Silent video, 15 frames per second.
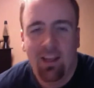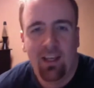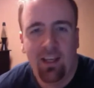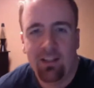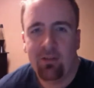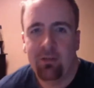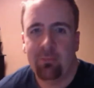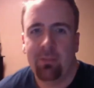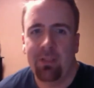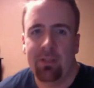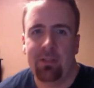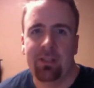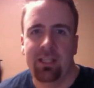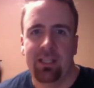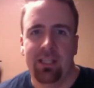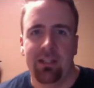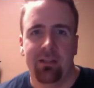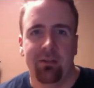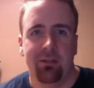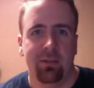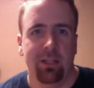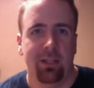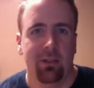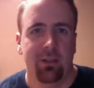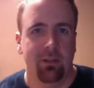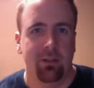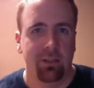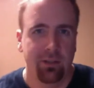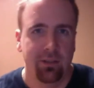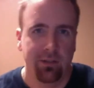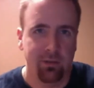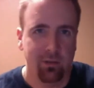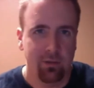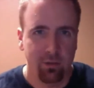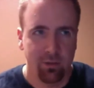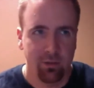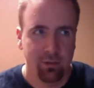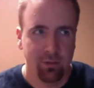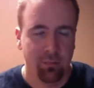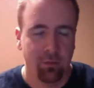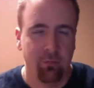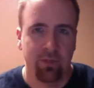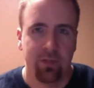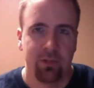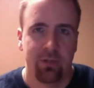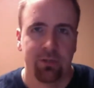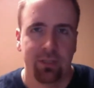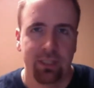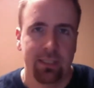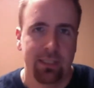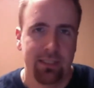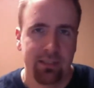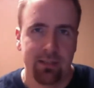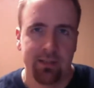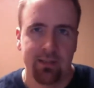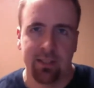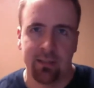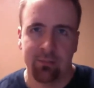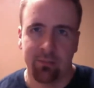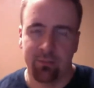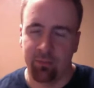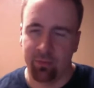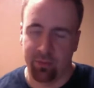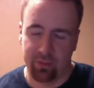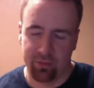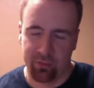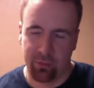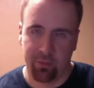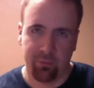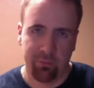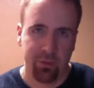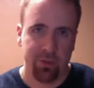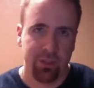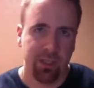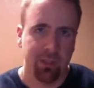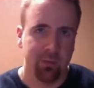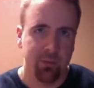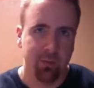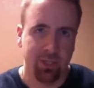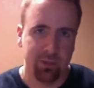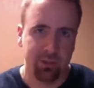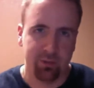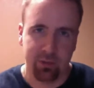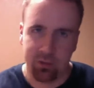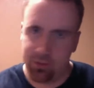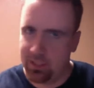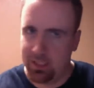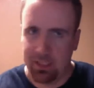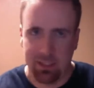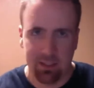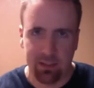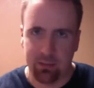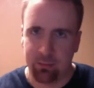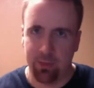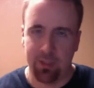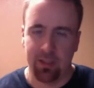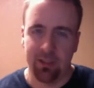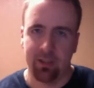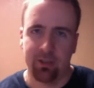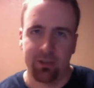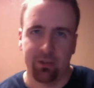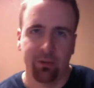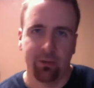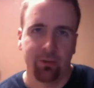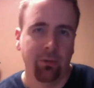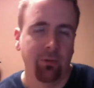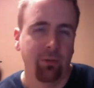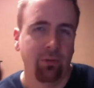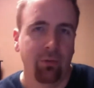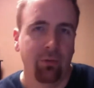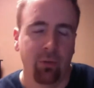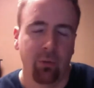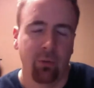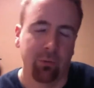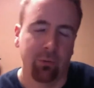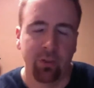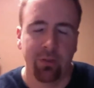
you had mentioned that you had actually gone through professional editing this time. So the first time you had actually just edited it completely on your own, or with